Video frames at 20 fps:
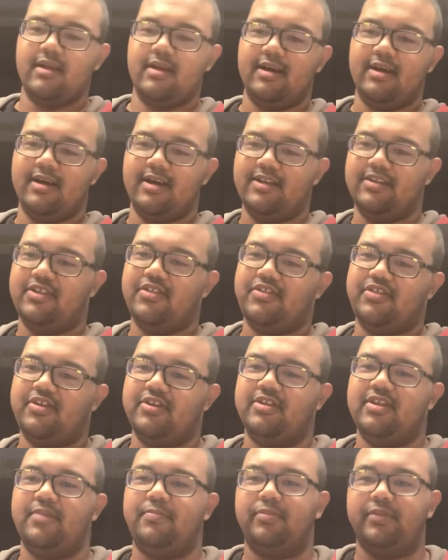This
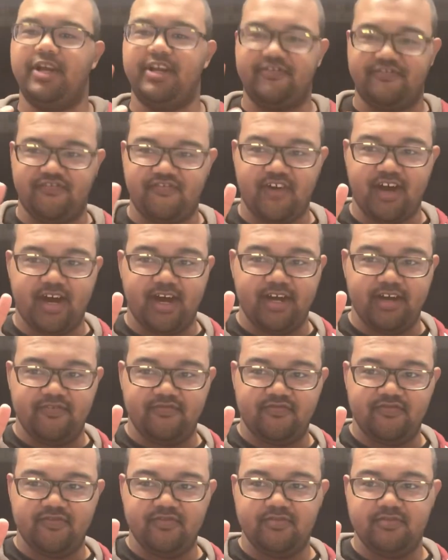year, they played
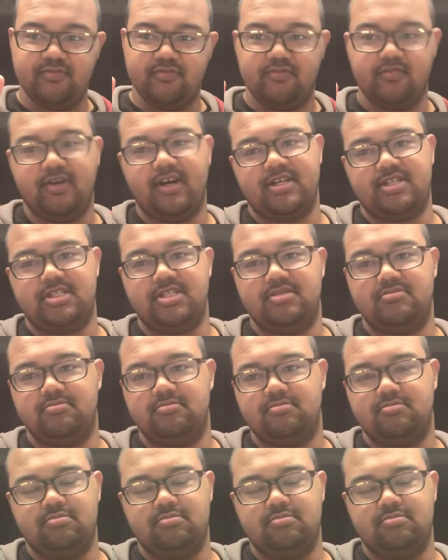5. Well, actually,